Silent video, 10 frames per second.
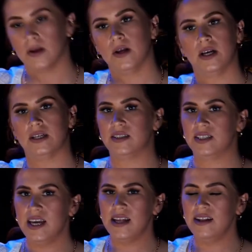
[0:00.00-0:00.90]
And
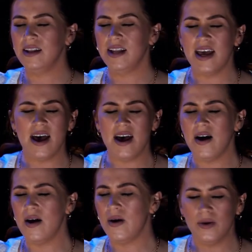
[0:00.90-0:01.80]
standing
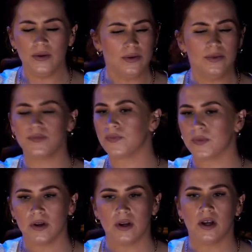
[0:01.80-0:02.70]
now
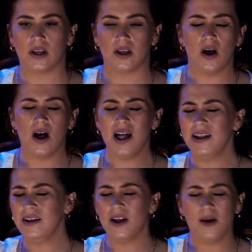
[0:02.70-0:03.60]
and
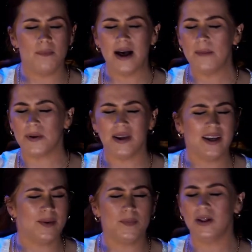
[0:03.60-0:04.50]
calling on my
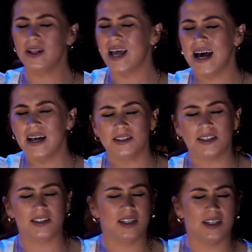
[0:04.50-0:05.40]
people now to
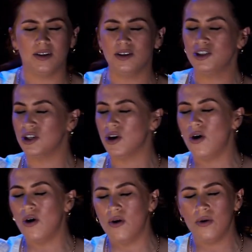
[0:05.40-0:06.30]
see the
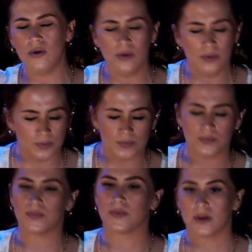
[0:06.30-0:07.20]
show,
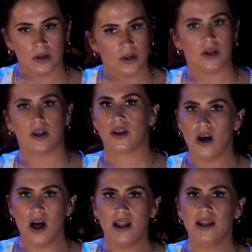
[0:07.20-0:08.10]
and
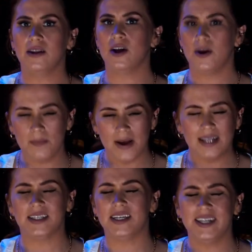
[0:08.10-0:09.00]
calling on my
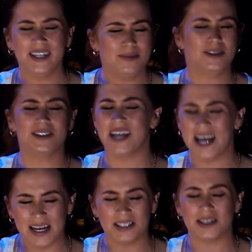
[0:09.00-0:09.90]
demons
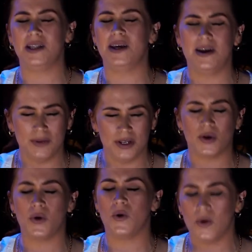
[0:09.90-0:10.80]
now to let me go.